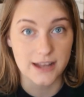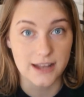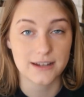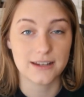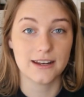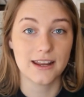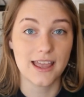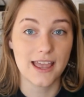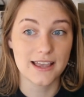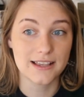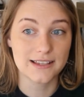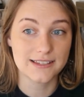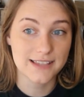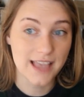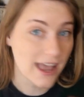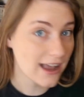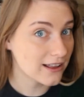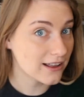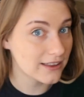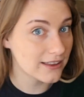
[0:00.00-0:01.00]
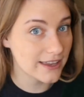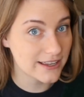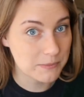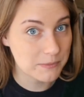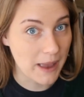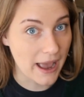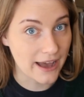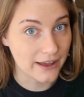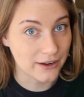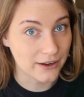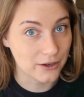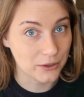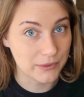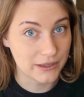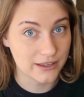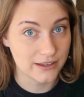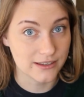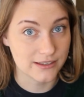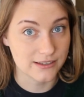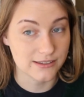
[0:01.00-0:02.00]
I knit it exactly as pattern
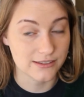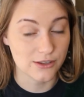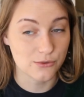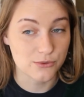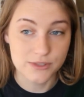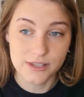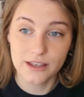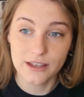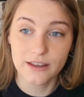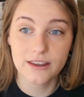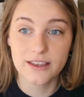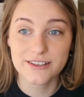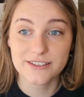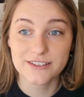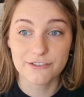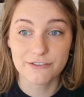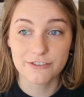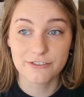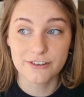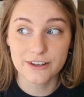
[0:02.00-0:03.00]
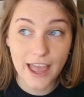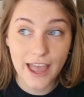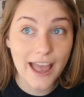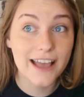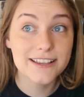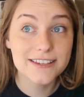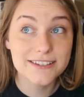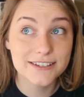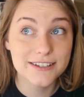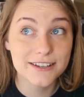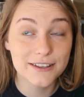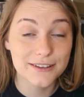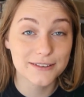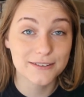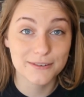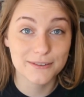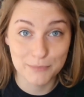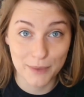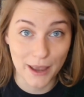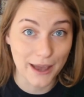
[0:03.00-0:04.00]
because Ozetta is a fantastic
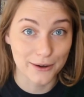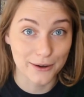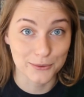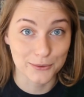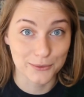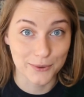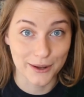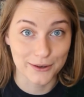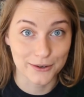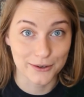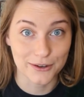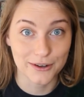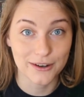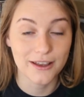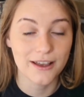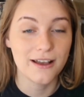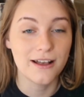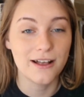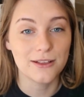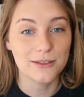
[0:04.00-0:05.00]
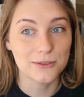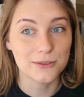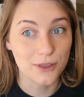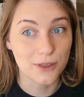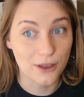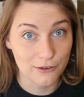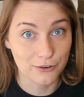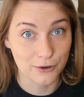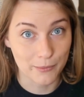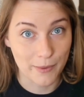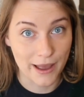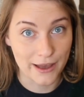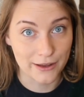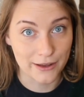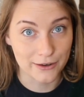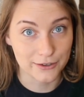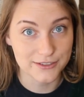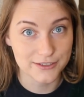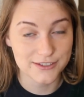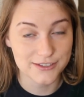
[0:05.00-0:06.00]
pattern writer. Love her
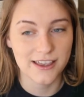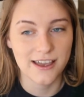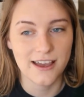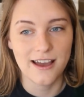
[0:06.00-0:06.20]
patterns.